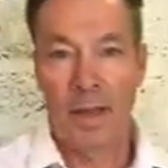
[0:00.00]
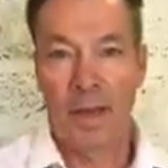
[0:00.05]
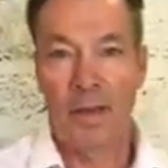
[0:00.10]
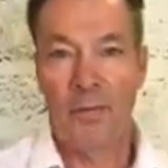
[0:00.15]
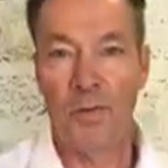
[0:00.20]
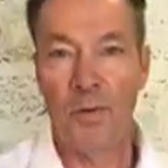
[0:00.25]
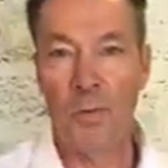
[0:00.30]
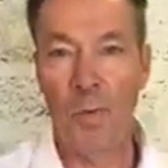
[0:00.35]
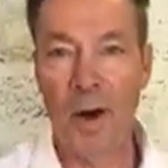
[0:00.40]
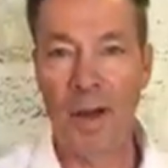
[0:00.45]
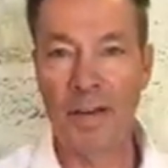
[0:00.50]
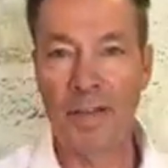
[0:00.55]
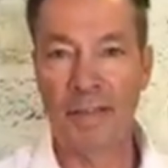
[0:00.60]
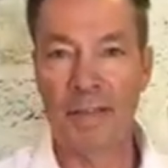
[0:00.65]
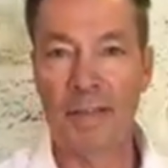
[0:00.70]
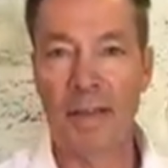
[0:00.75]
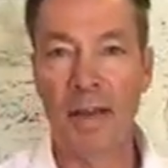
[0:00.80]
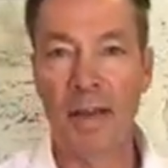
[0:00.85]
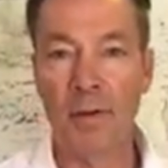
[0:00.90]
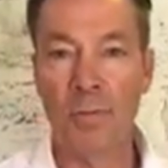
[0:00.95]
If you want to
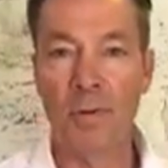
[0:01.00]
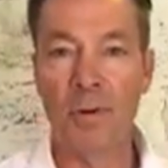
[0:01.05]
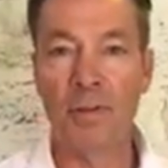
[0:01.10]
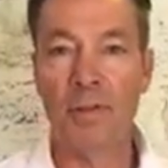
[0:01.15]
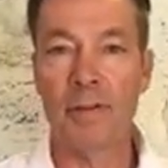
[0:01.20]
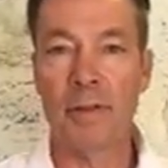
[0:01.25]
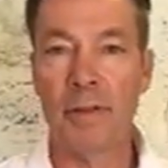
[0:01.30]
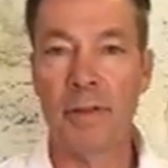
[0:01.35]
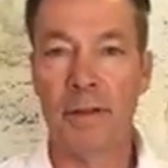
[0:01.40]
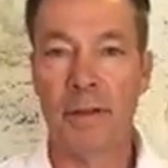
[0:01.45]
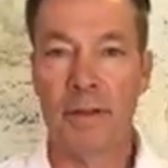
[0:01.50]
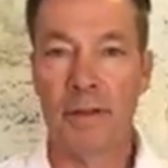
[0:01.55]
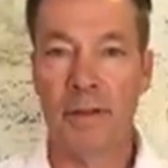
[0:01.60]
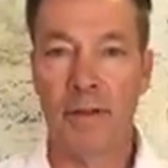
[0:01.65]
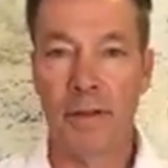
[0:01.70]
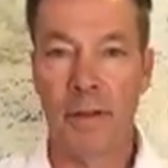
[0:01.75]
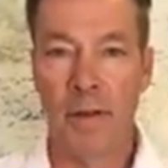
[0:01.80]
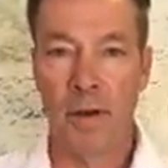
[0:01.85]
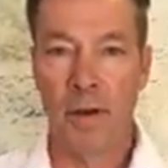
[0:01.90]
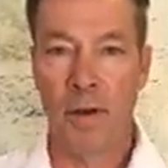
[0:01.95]
stay with
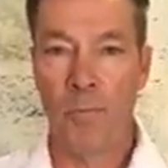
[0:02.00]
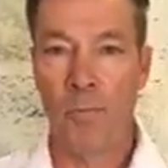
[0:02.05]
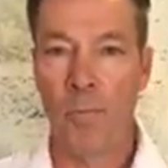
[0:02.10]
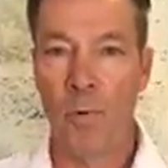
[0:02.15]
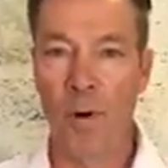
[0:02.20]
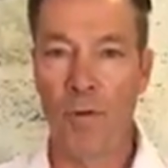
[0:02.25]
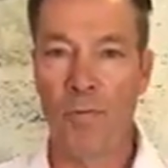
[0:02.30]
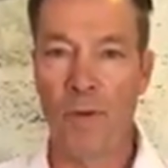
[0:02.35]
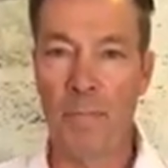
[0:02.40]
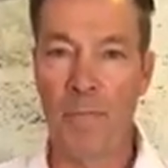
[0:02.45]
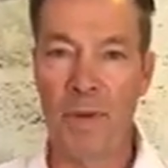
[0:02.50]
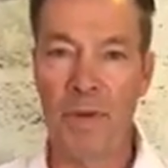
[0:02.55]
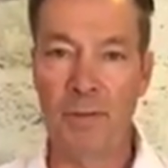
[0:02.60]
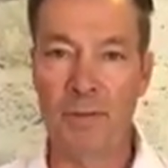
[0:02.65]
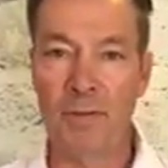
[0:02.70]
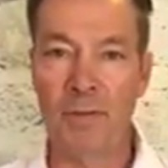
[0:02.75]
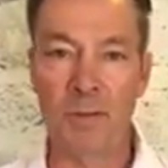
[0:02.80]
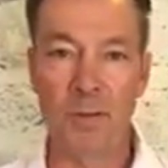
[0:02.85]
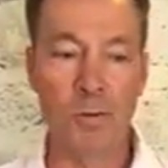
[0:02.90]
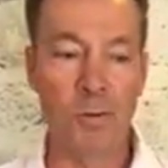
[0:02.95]
more of a meal
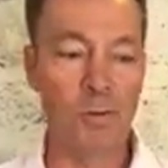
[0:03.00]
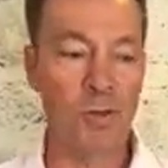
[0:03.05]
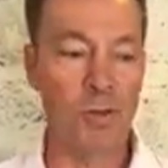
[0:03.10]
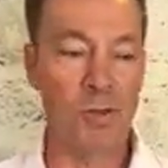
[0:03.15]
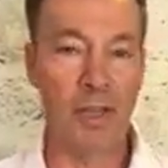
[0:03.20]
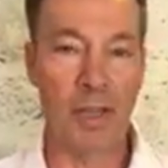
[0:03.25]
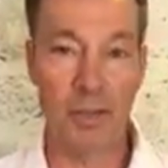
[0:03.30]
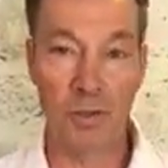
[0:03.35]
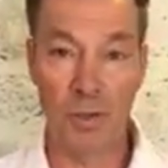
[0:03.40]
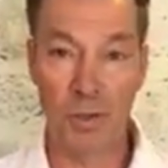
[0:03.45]
solution than